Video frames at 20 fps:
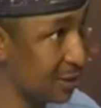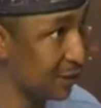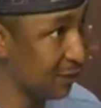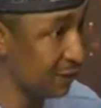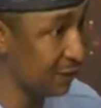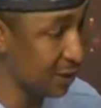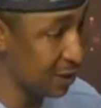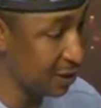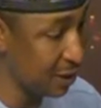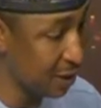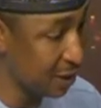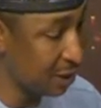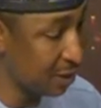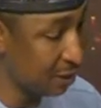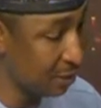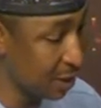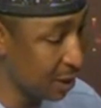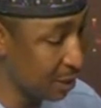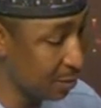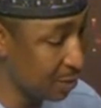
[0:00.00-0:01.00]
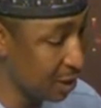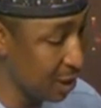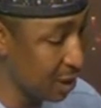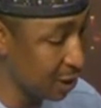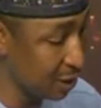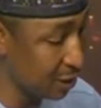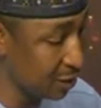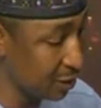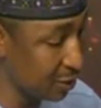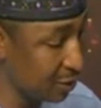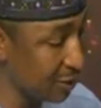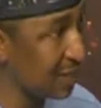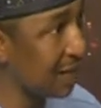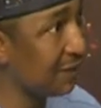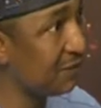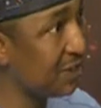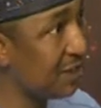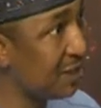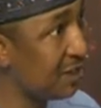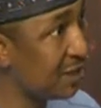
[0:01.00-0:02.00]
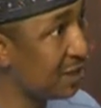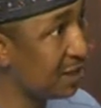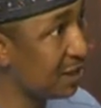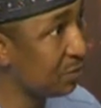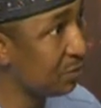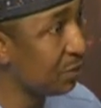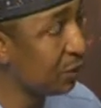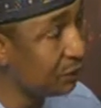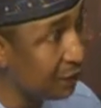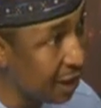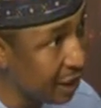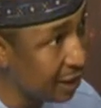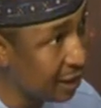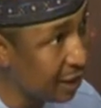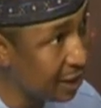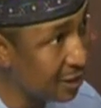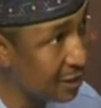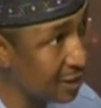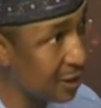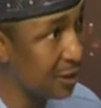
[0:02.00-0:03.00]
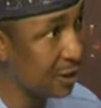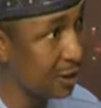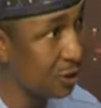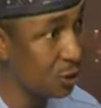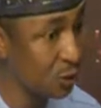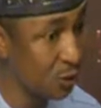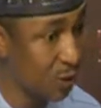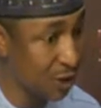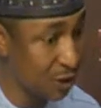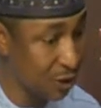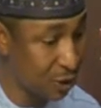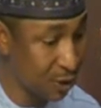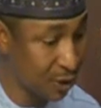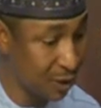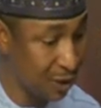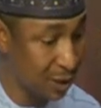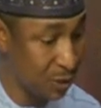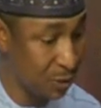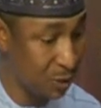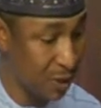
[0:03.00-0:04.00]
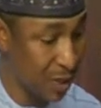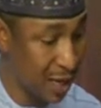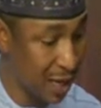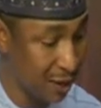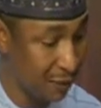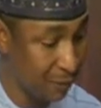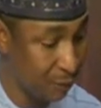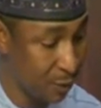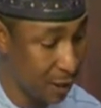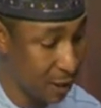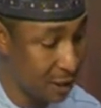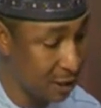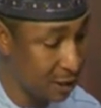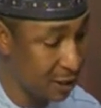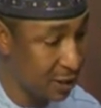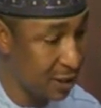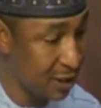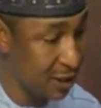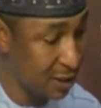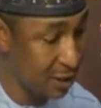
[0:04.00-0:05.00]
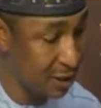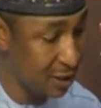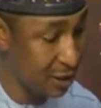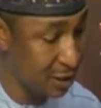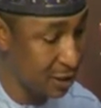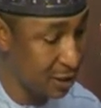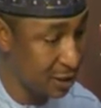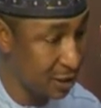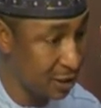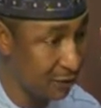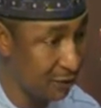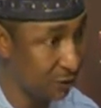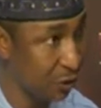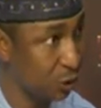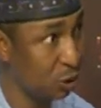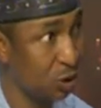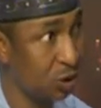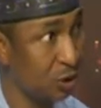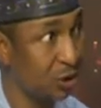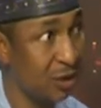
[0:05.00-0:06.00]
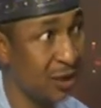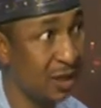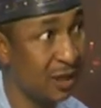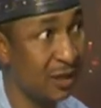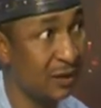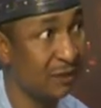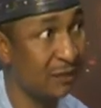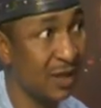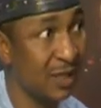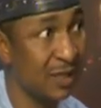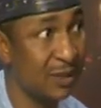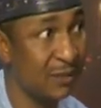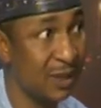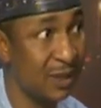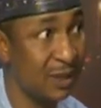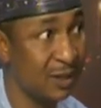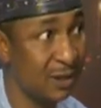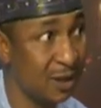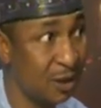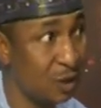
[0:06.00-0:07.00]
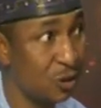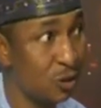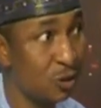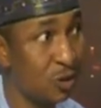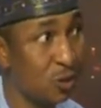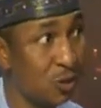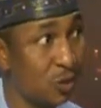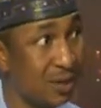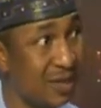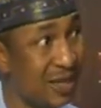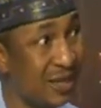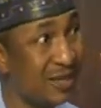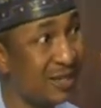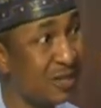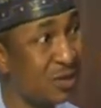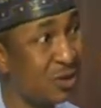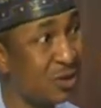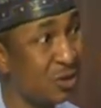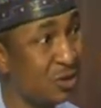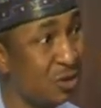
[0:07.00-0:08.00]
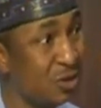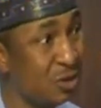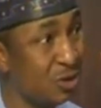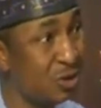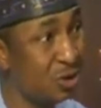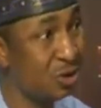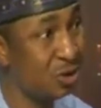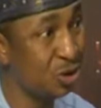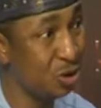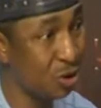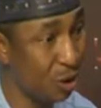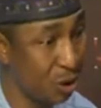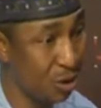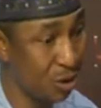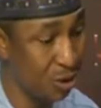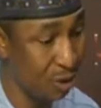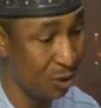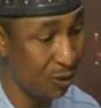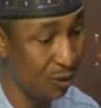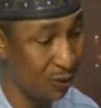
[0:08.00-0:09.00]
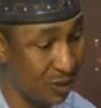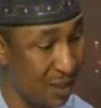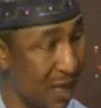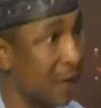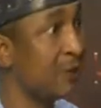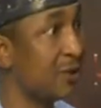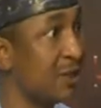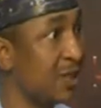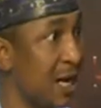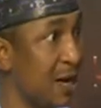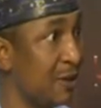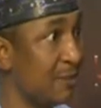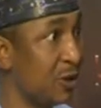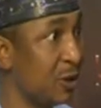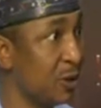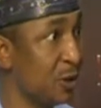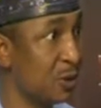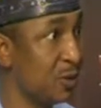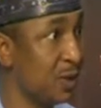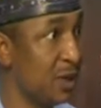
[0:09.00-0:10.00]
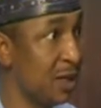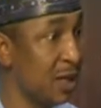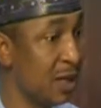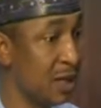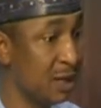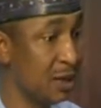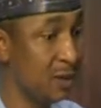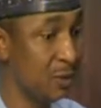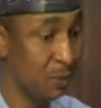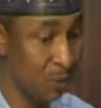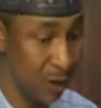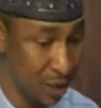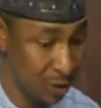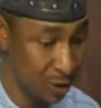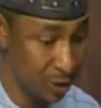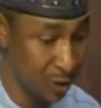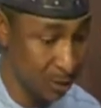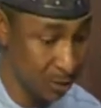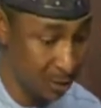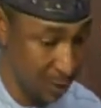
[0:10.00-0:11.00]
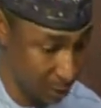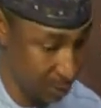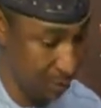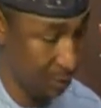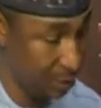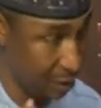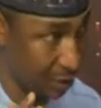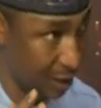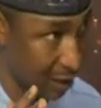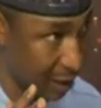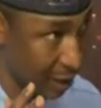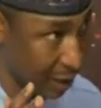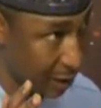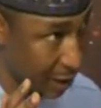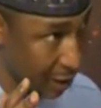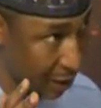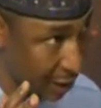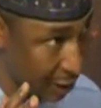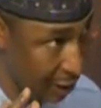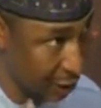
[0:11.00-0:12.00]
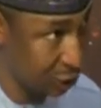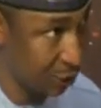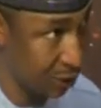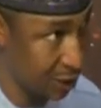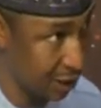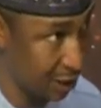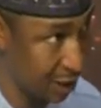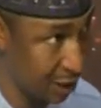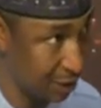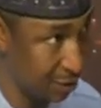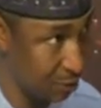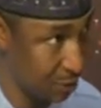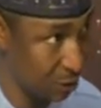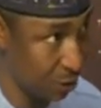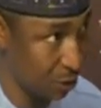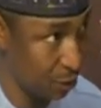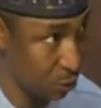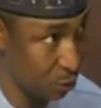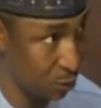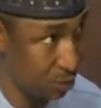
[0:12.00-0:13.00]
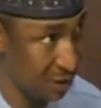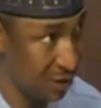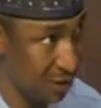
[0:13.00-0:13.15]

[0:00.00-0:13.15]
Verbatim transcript: different, um, uh, you know, service providers to ensure that we have one, the infrastructural investment, two, there is short of downtime because we, when electronically result will be